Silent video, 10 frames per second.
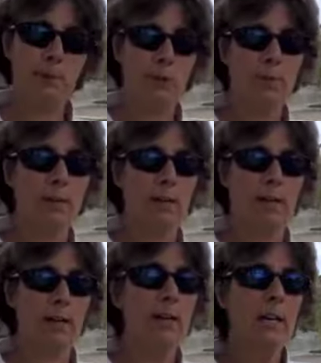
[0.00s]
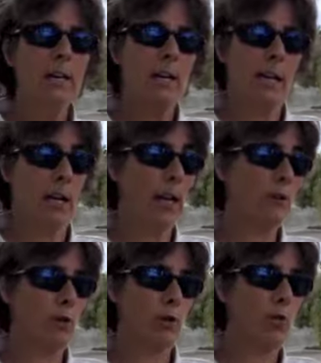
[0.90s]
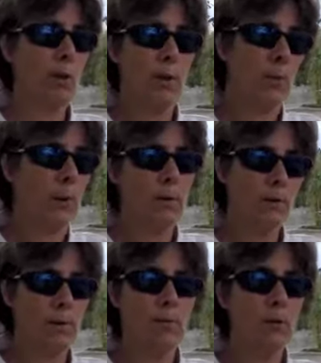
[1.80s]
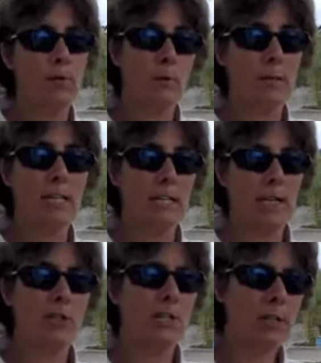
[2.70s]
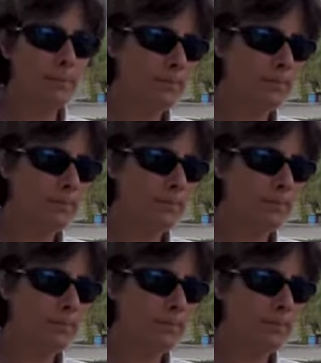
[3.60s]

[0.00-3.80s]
to be a, an electric toy that wiggles and moves when he touches it.